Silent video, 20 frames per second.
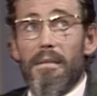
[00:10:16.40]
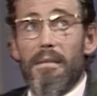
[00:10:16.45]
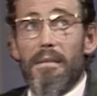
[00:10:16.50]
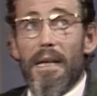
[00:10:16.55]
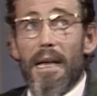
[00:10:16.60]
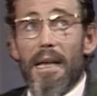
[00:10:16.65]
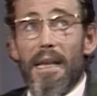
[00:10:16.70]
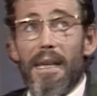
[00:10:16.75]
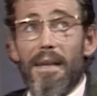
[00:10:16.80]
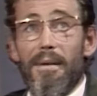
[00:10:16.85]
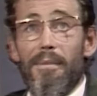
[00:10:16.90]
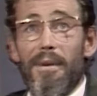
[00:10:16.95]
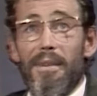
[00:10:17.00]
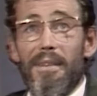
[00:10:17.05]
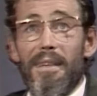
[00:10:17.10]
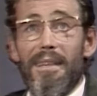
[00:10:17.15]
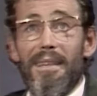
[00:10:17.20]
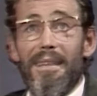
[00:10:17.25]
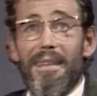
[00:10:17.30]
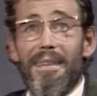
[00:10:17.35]
taking
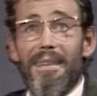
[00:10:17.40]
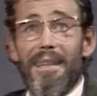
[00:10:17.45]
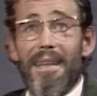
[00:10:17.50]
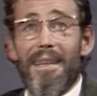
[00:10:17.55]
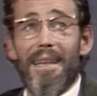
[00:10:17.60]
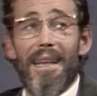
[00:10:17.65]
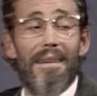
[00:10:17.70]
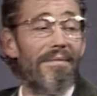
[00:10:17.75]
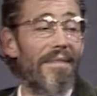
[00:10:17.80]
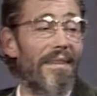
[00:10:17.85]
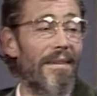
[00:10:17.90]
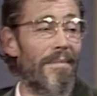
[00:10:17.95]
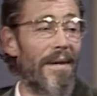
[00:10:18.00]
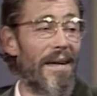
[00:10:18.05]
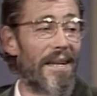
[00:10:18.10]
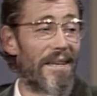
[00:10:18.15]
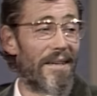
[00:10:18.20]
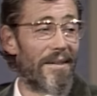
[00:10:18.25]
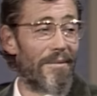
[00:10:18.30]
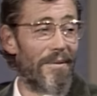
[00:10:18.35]
that lovely
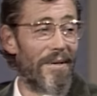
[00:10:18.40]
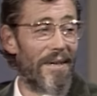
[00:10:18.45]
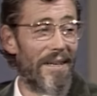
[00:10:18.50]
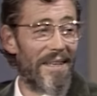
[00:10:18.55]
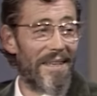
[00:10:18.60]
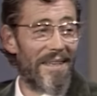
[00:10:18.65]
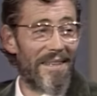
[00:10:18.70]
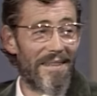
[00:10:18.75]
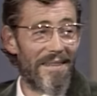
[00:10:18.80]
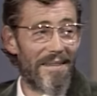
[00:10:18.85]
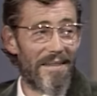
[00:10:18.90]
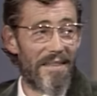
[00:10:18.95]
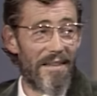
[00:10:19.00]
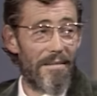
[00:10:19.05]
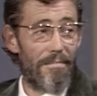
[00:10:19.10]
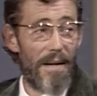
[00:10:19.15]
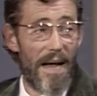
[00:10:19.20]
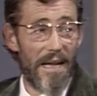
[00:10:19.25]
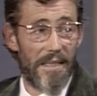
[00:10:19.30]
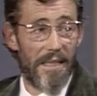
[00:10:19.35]
American word,
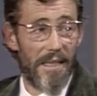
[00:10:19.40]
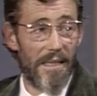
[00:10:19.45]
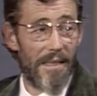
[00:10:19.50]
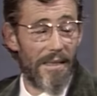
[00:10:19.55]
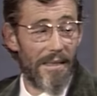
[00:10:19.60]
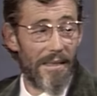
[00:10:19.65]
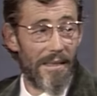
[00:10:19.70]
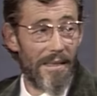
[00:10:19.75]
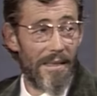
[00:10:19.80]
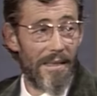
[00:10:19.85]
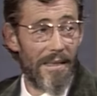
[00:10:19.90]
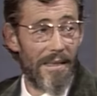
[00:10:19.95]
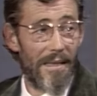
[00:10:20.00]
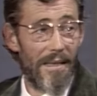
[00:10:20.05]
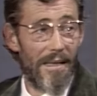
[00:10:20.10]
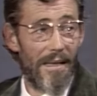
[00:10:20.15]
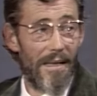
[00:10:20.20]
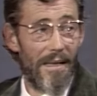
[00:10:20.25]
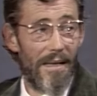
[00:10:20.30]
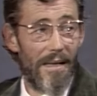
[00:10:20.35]
sabbatical.
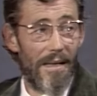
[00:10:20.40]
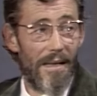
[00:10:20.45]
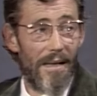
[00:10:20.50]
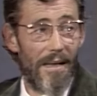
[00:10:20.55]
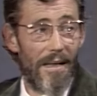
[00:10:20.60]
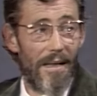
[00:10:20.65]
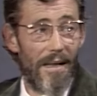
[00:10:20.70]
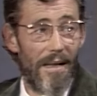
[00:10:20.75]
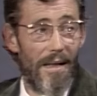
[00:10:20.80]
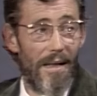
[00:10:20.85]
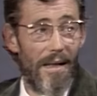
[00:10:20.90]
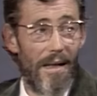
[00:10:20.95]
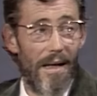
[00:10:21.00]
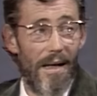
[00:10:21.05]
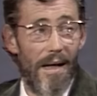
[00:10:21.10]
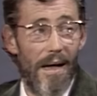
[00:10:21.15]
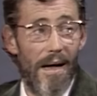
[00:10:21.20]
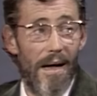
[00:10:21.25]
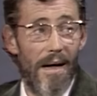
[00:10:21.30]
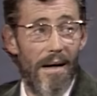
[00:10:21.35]

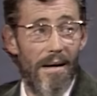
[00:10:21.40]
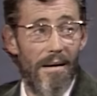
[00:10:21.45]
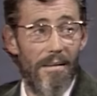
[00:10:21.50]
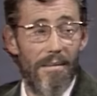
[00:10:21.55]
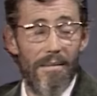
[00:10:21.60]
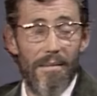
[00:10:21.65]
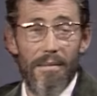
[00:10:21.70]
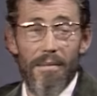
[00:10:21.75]
I've